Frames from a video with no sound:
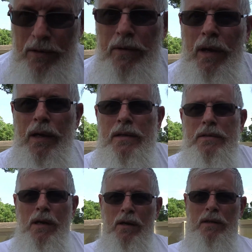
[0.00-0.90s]
you
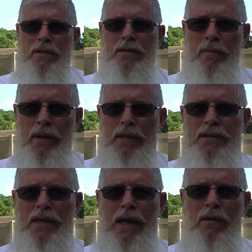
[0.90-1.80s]
guys. I'll cut some of
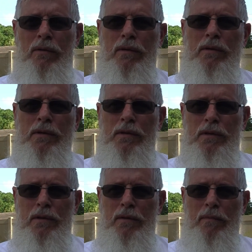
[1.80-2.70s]
this out.
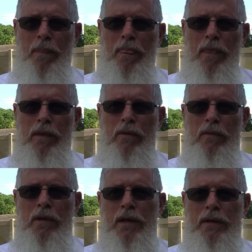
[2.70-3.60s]

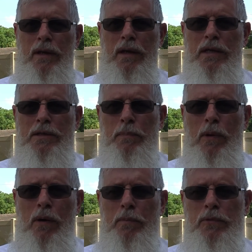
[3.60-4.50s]
You know, you got the nice
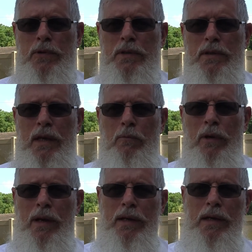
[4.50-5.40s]
palm trees.
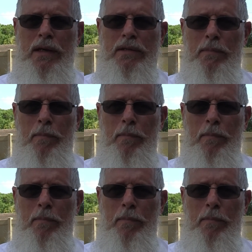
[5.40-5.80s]
What I need is a